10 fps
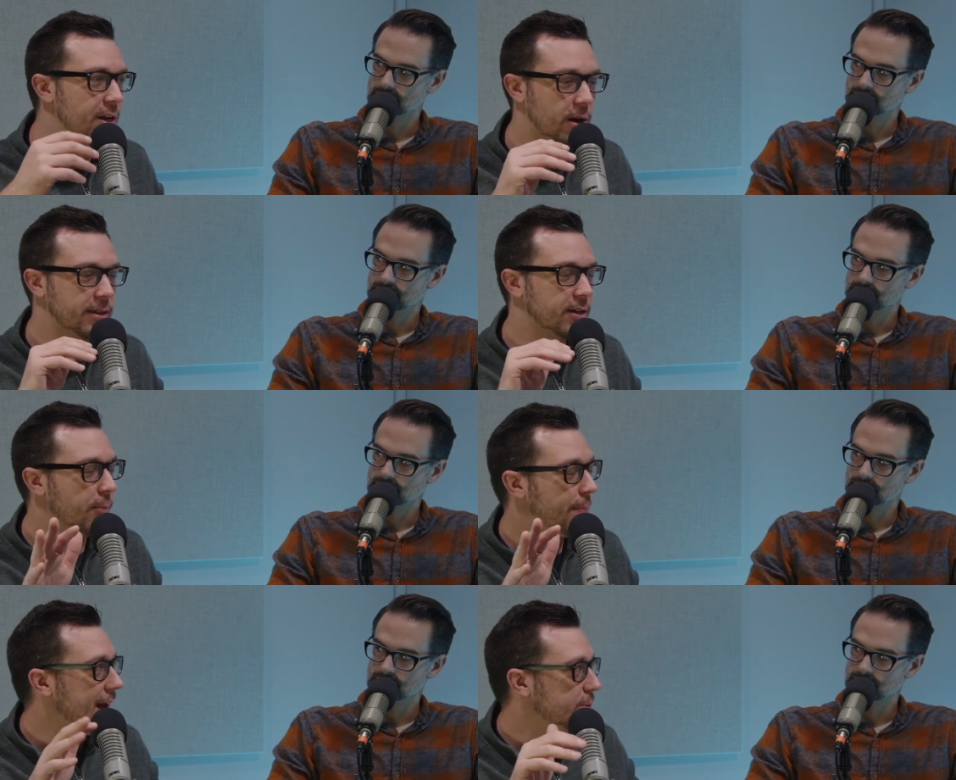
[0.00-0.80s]
Speaker 1: all right, they're going
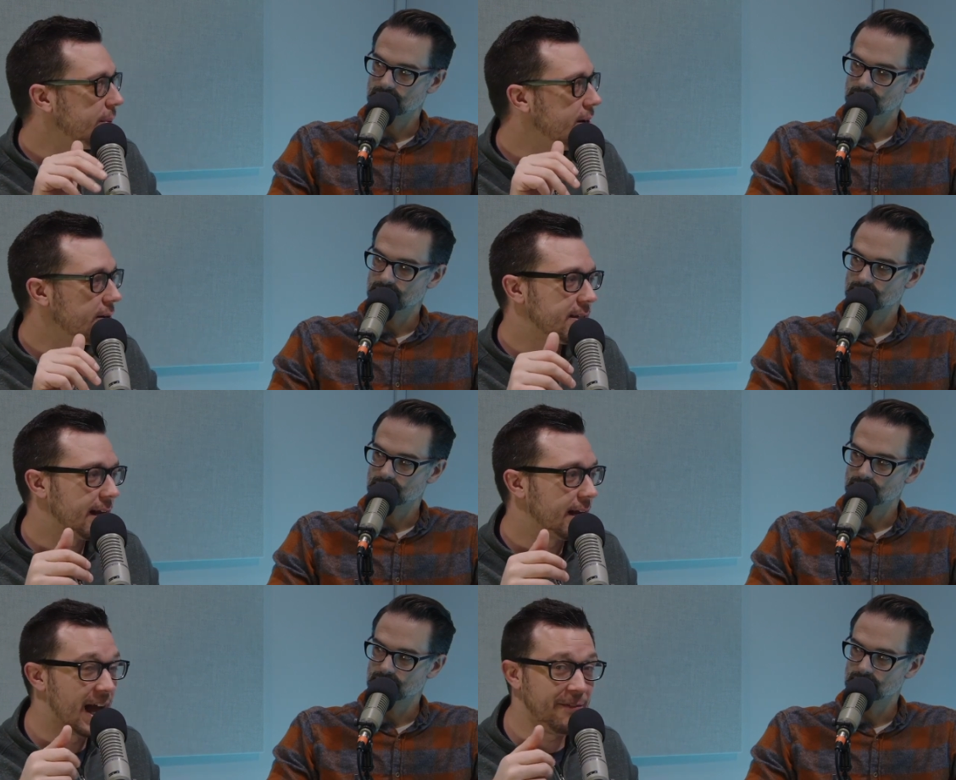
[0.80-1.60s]
to pass me here in a
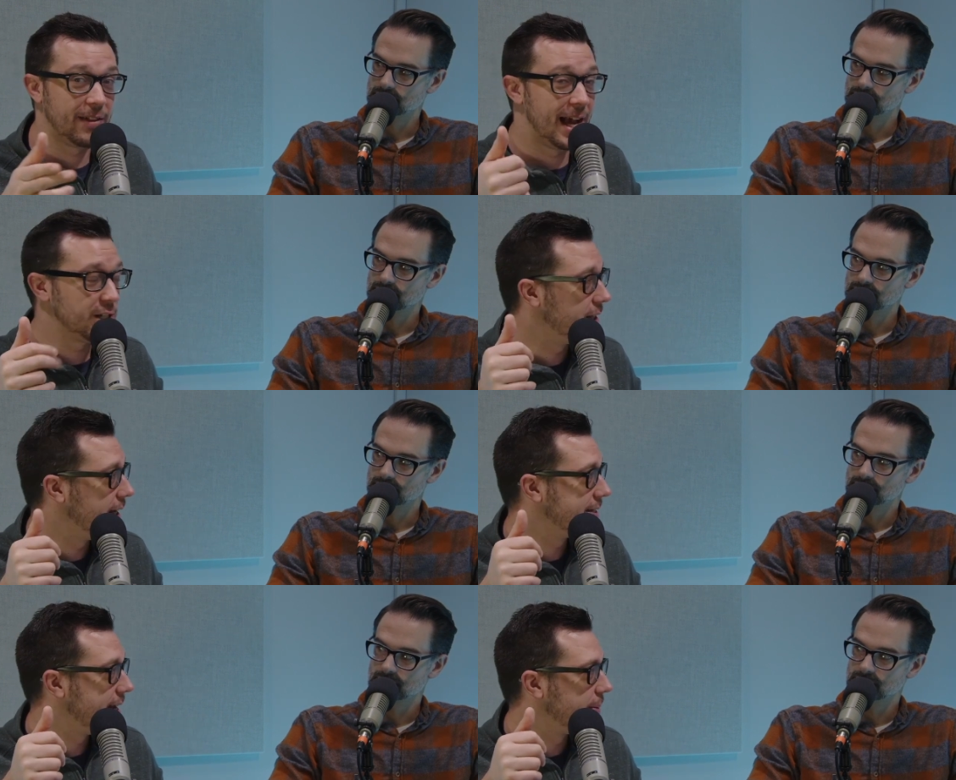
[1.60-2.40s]
second. I flash the
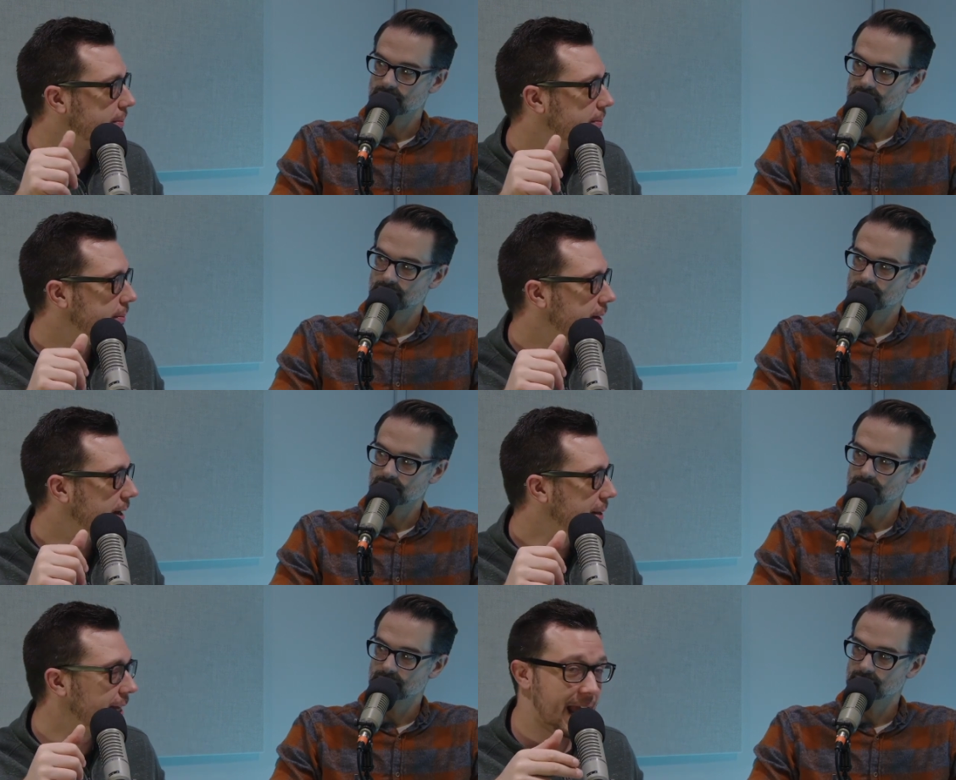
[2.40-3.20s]
lights out. I'll
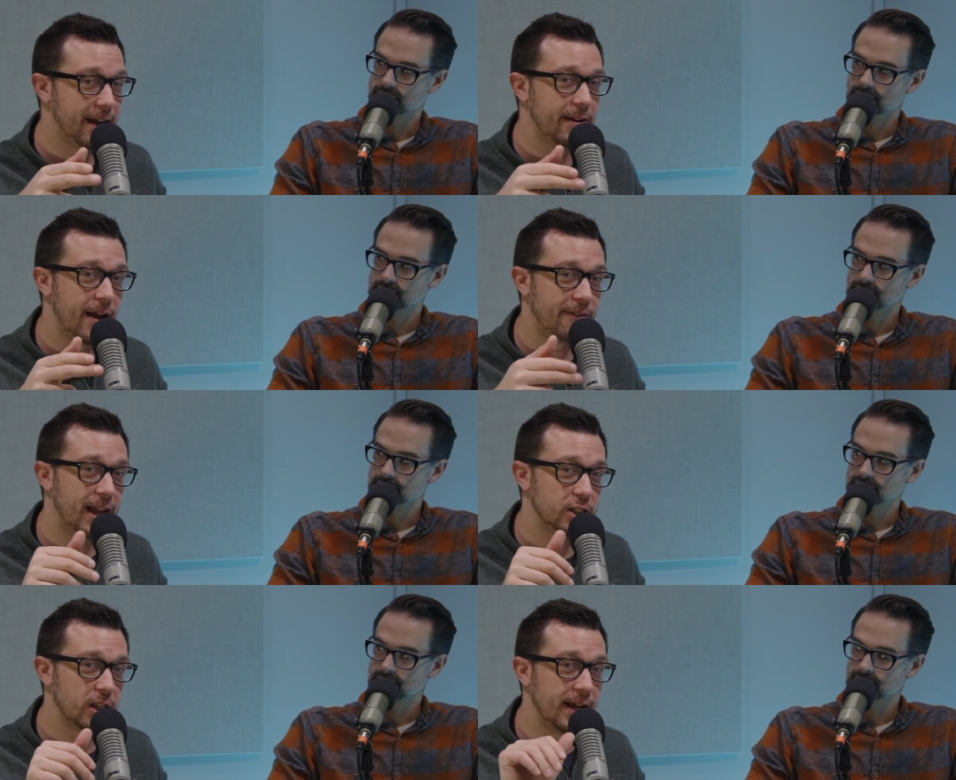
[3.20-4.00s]
be like, hey, I
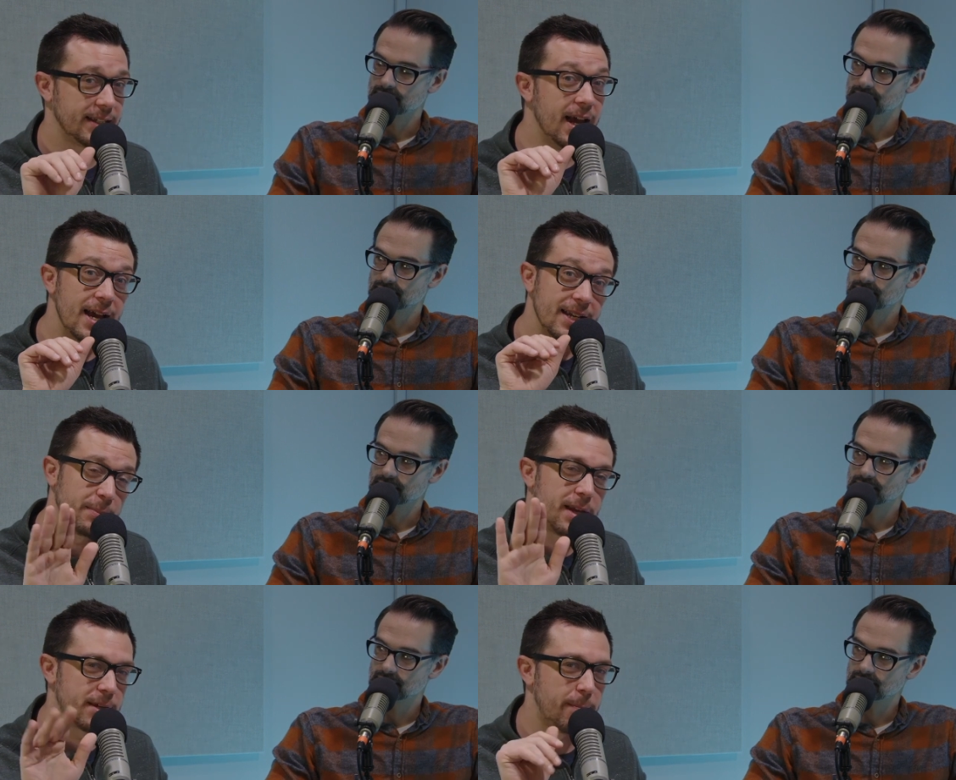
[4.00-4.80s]
flash the lights.
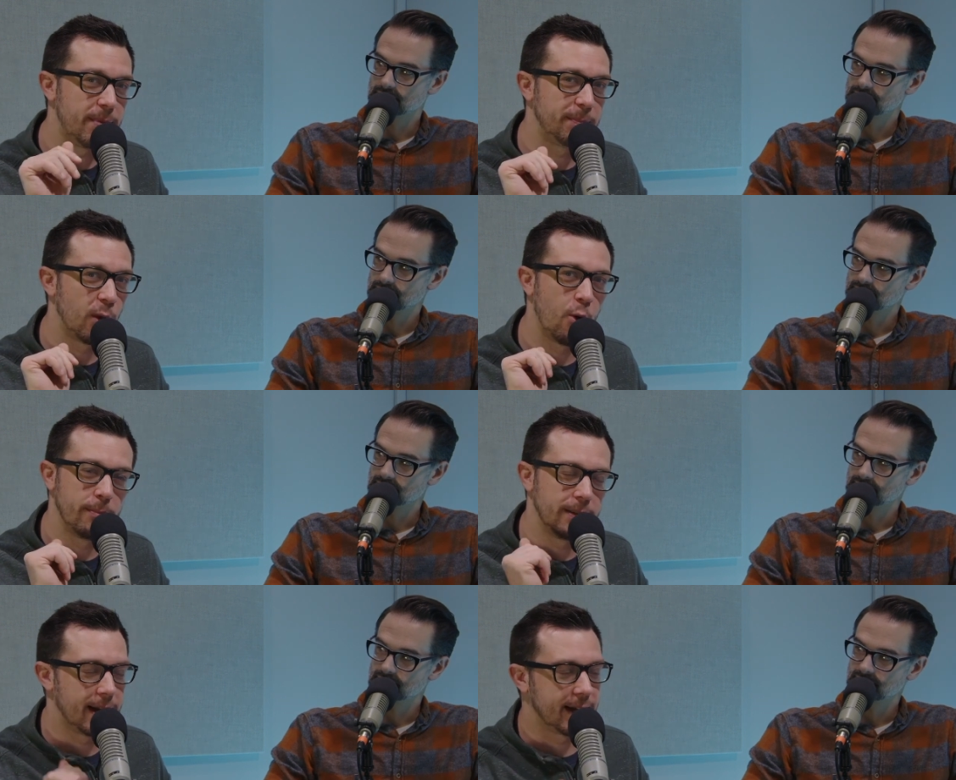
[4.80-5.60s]
Sometimes I beep the horn,
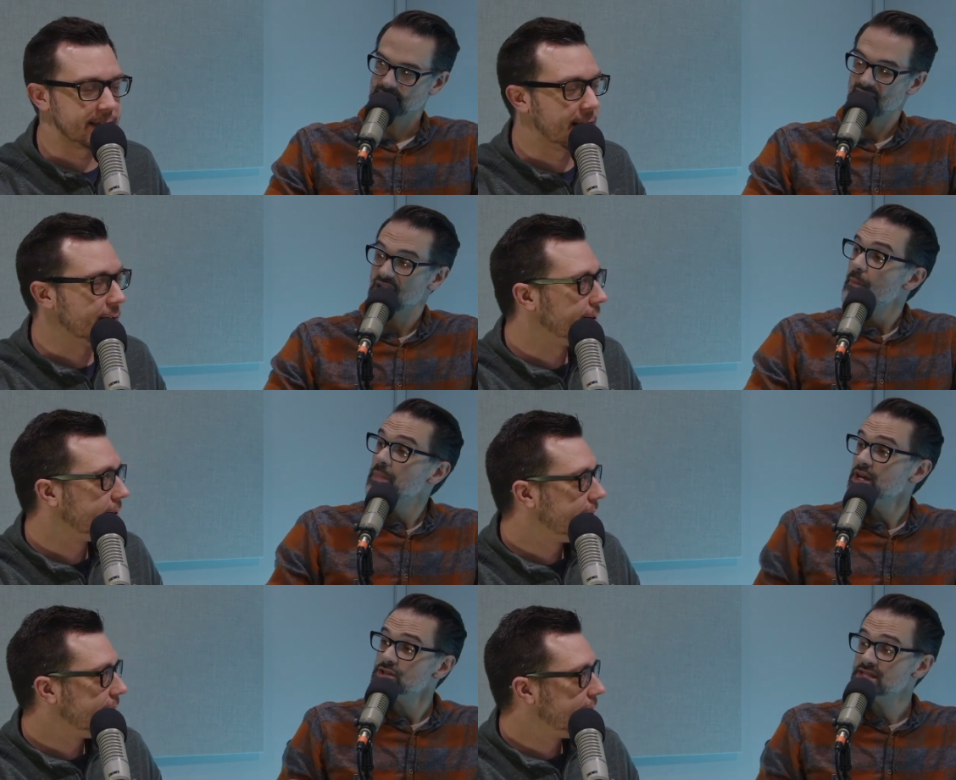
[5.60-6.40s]
but then I get scared.
Speaker 2: But
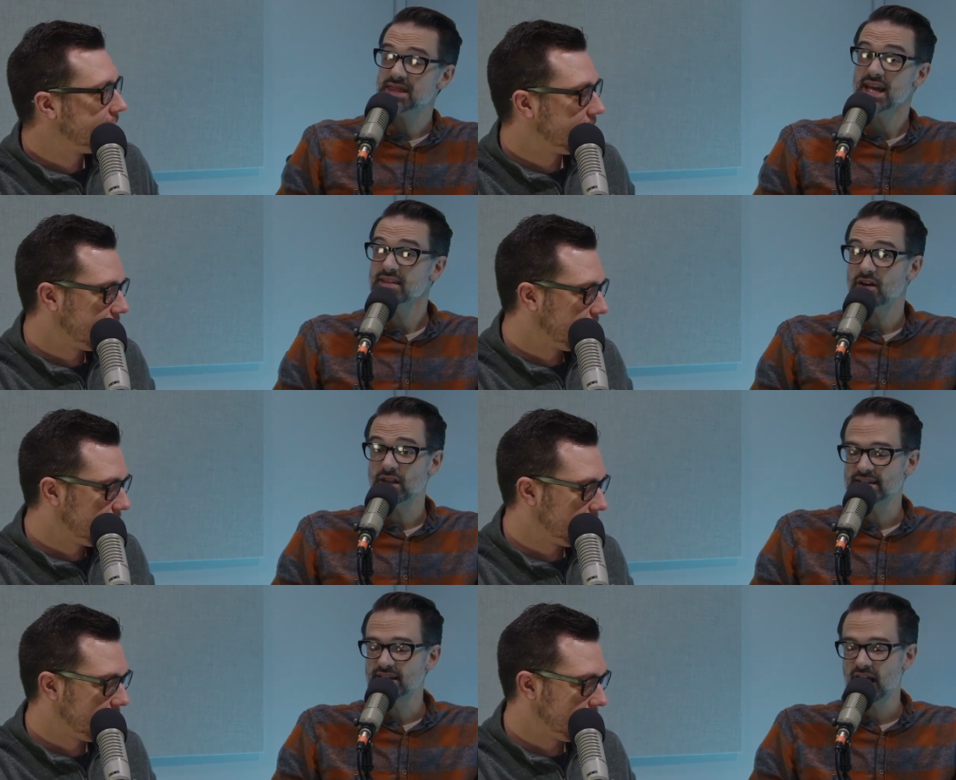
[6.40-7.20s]
here's the thing, though.
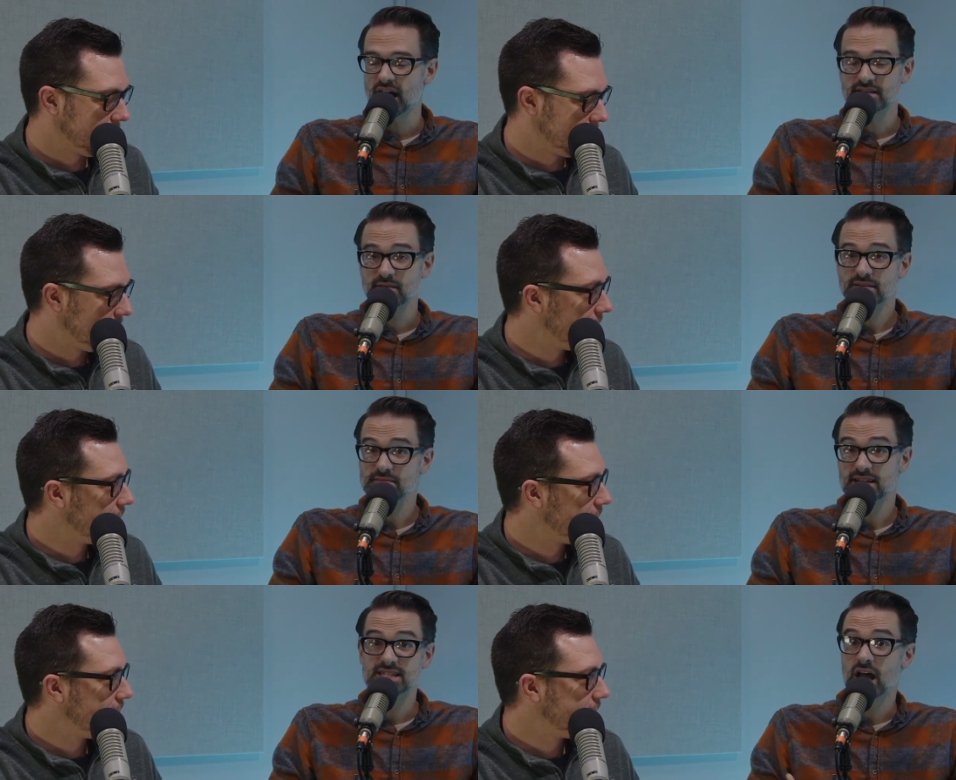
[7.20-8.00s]
Like, not, sometimes
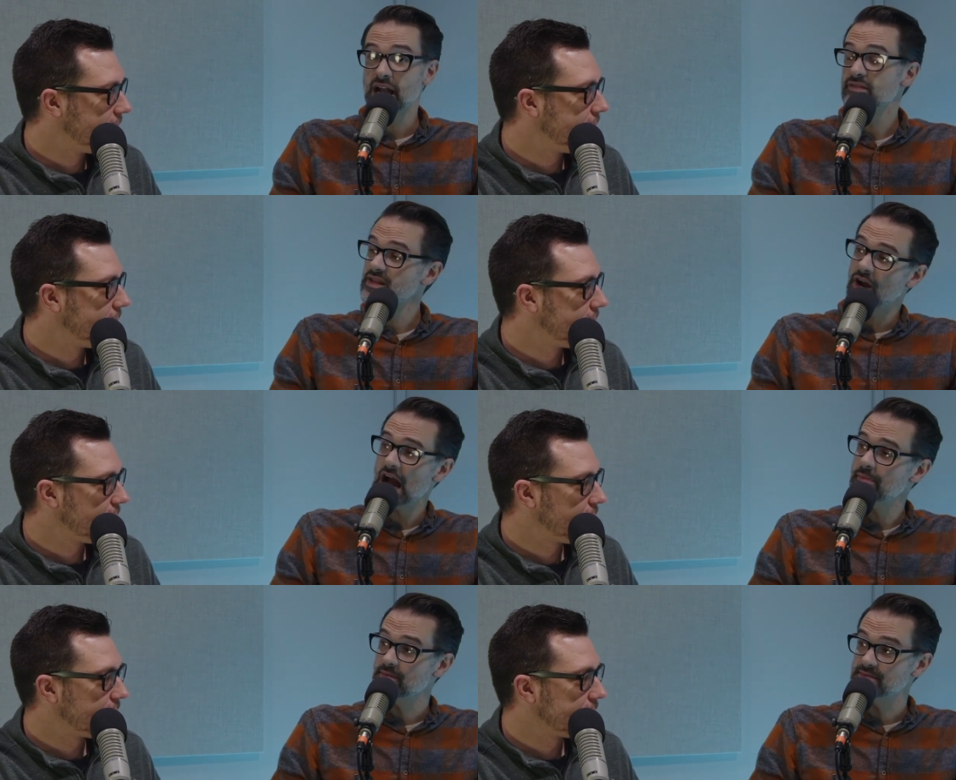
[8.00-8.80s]
it's not even their
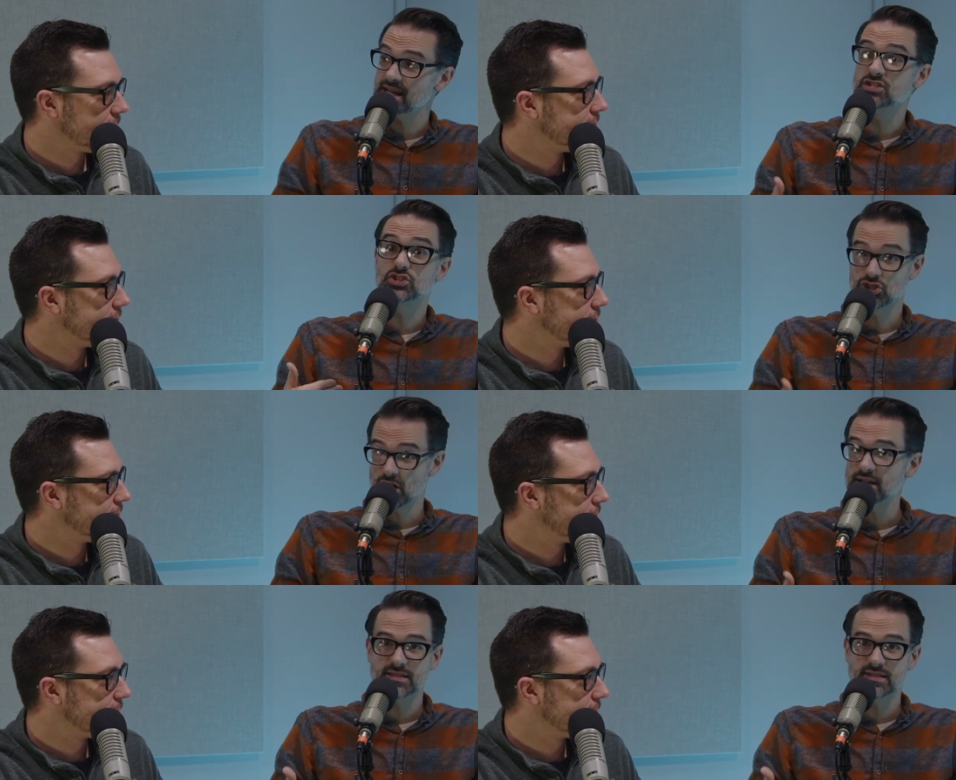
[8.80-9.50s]
high beams. That's just